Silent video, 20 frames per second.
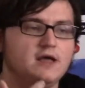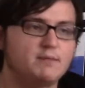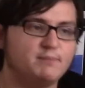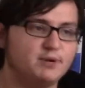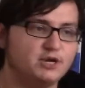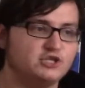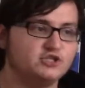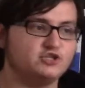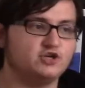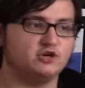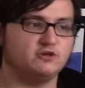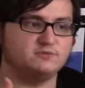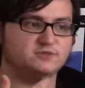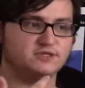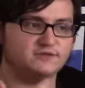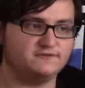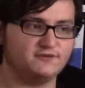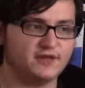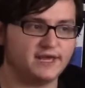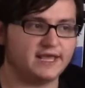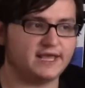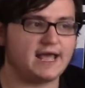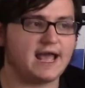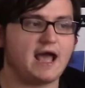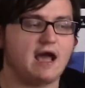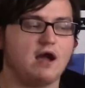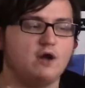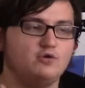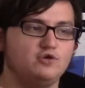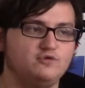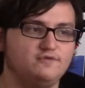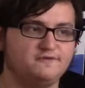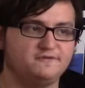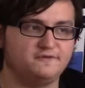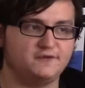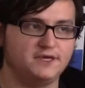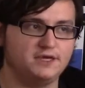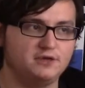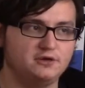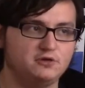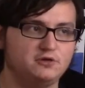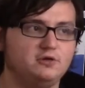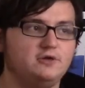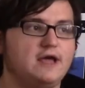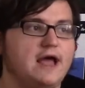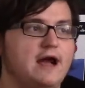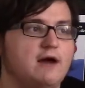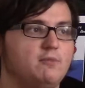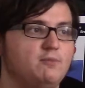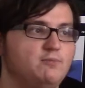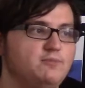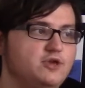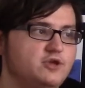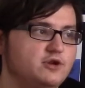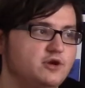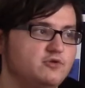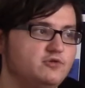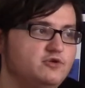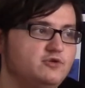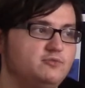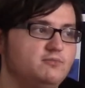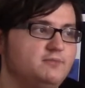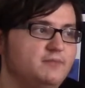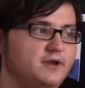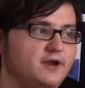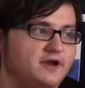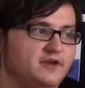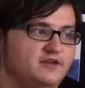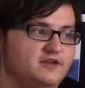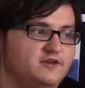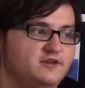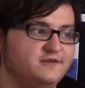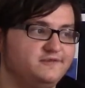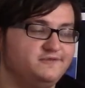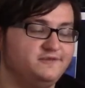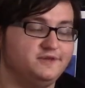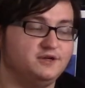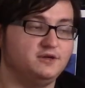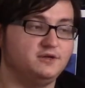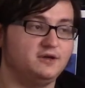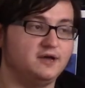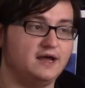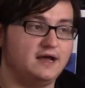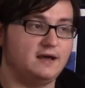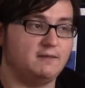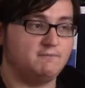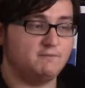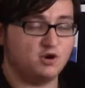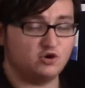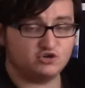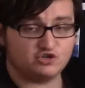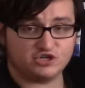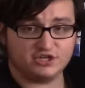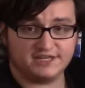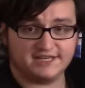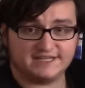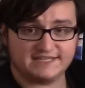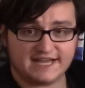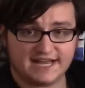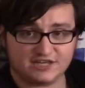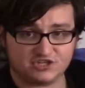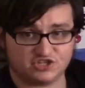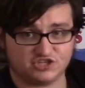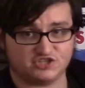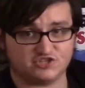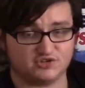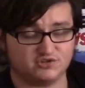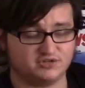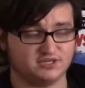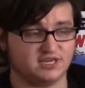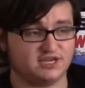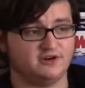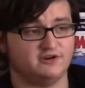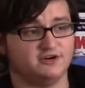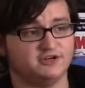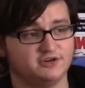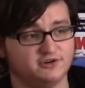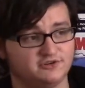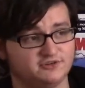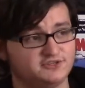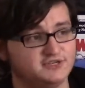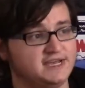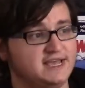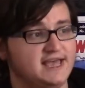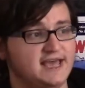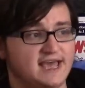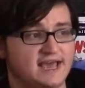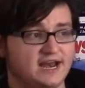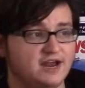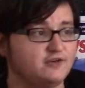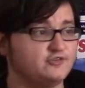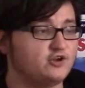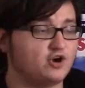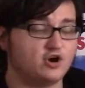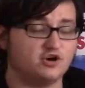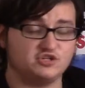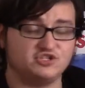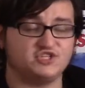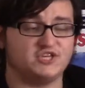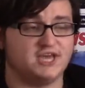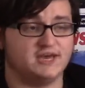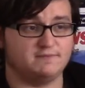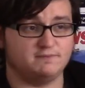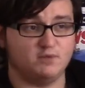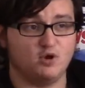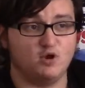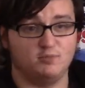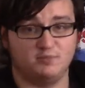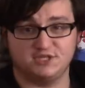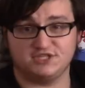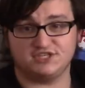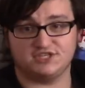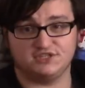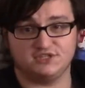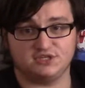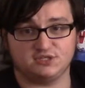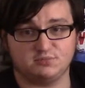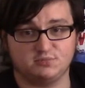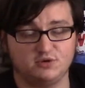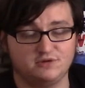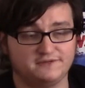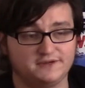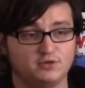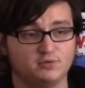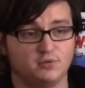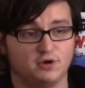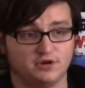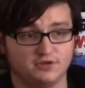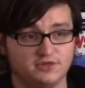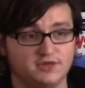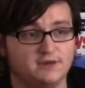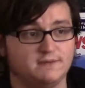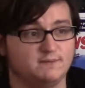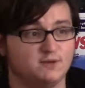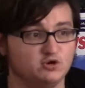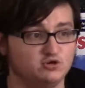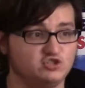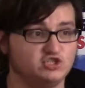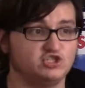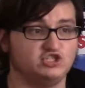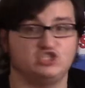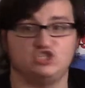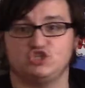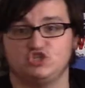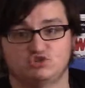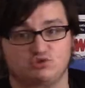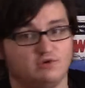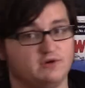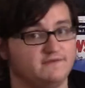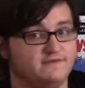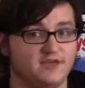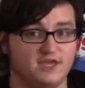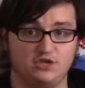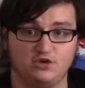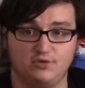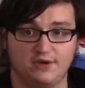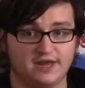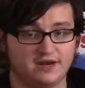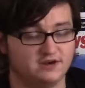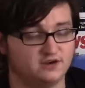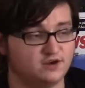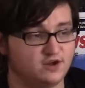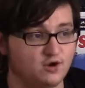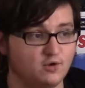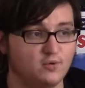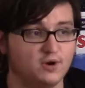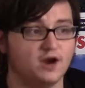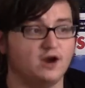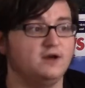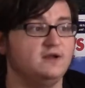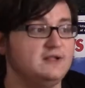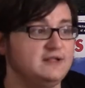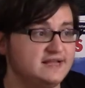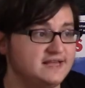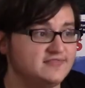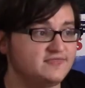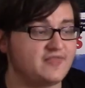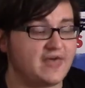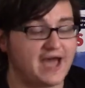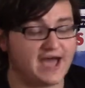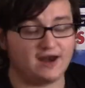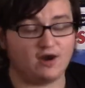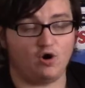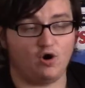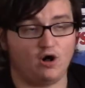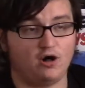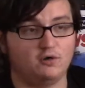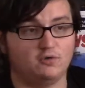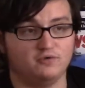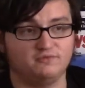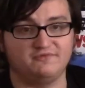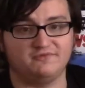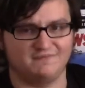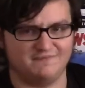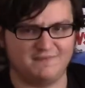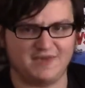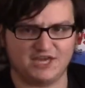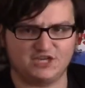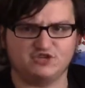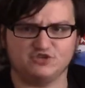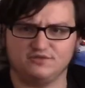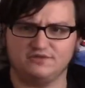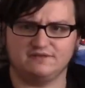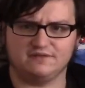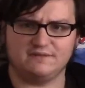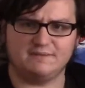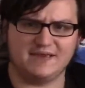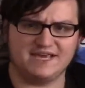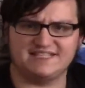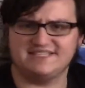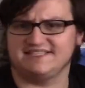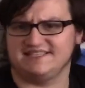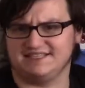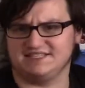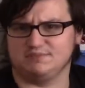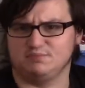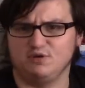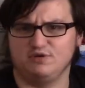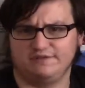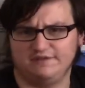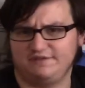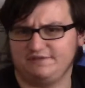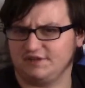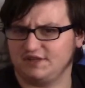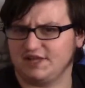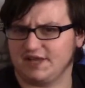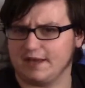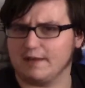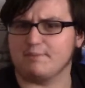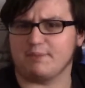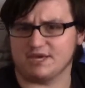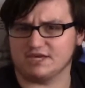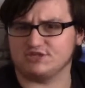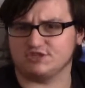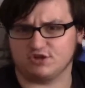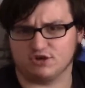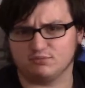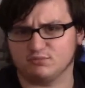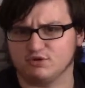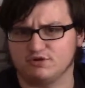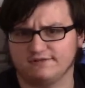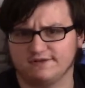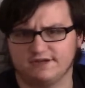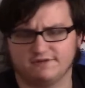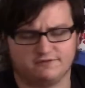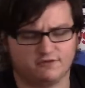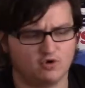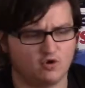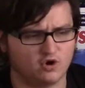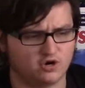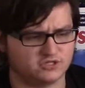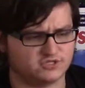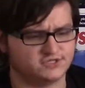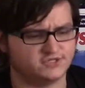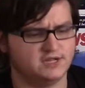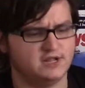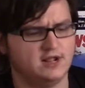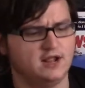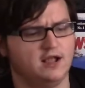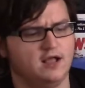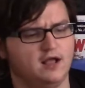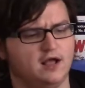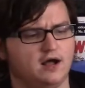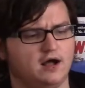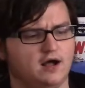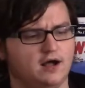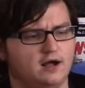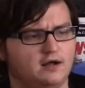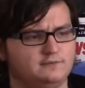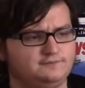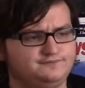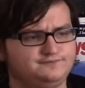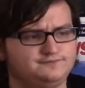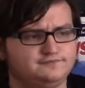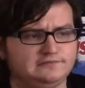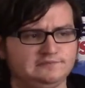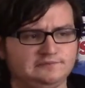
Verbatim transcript: But in terms of like how you feel, how you know you you know feel emotionally attached to certain characters, and how there are sad moments in this movie where the emotions just sort of hit you out of nowhere, that all makes you it makes this movie feel like a Pixar movie, of course. Um,